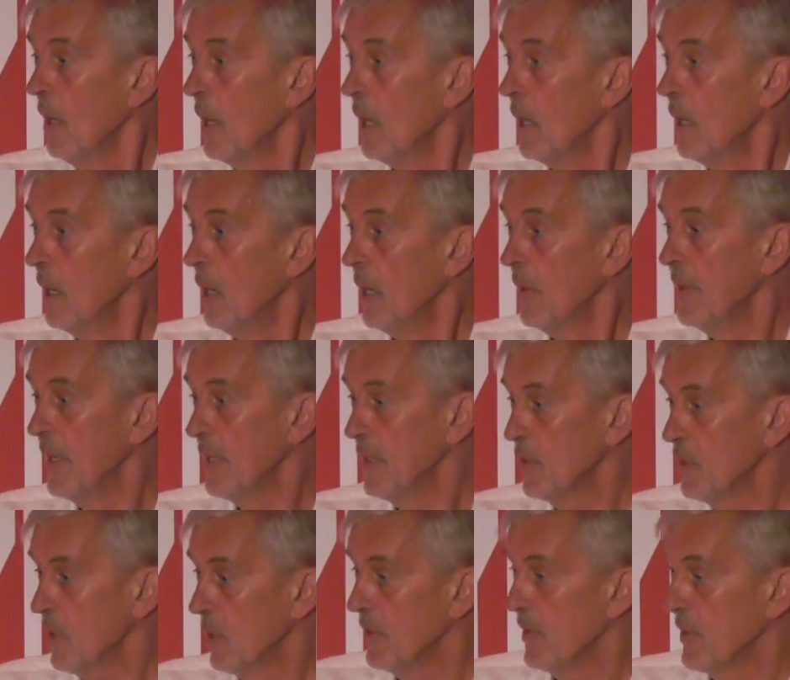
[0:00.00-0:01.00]
And now
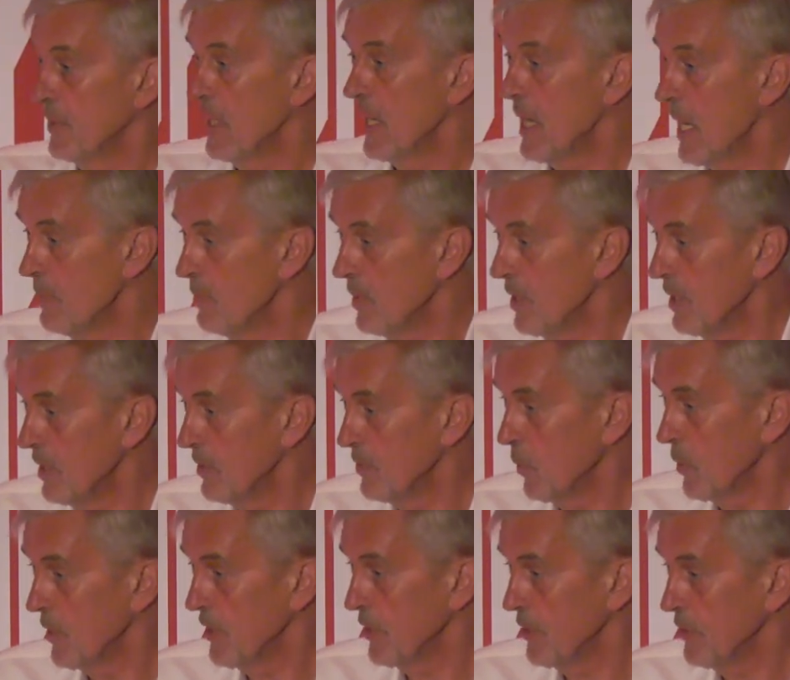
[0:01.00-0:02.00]
you've got the dilemma of
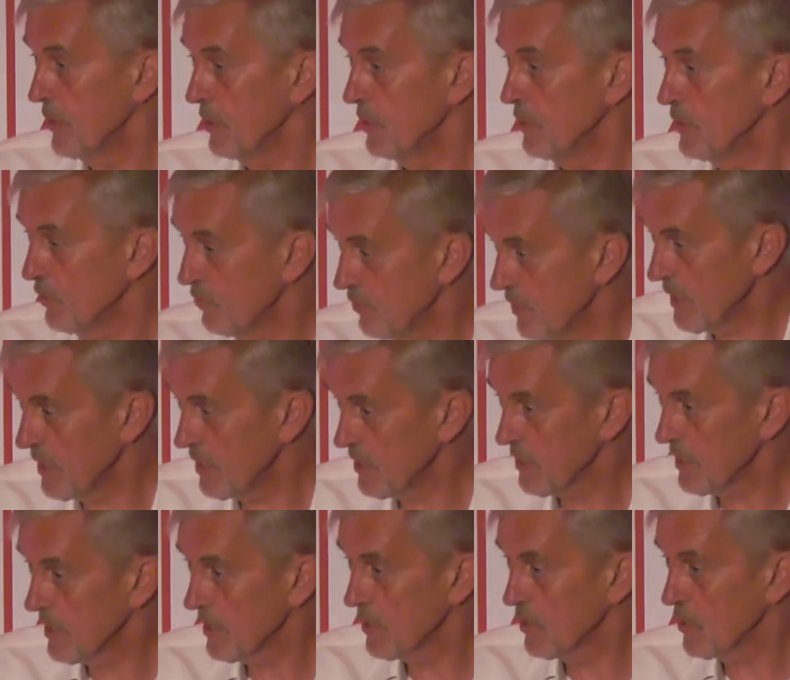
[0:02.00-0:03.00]
what do you do? Do you finish
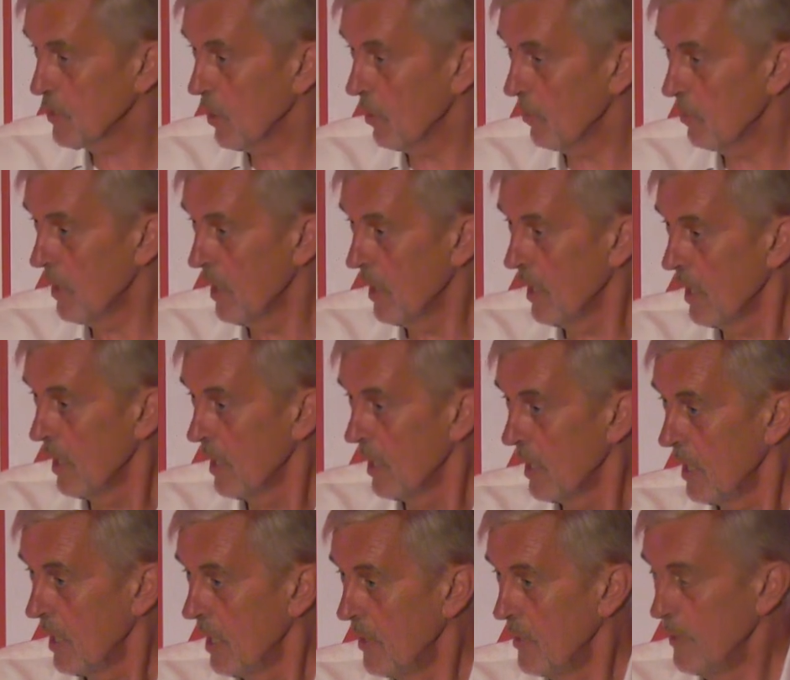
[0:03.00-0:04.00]
this job
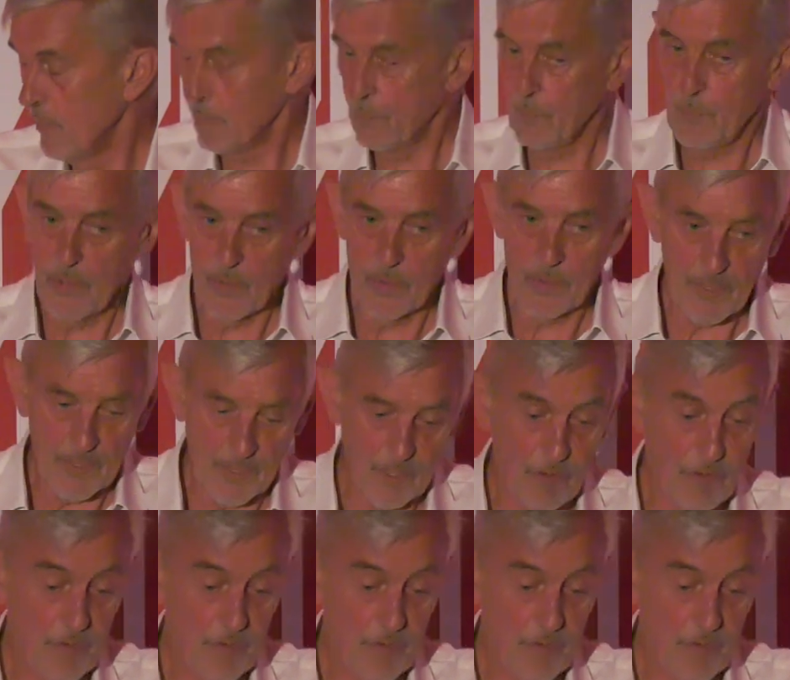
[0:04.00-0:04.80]
and so your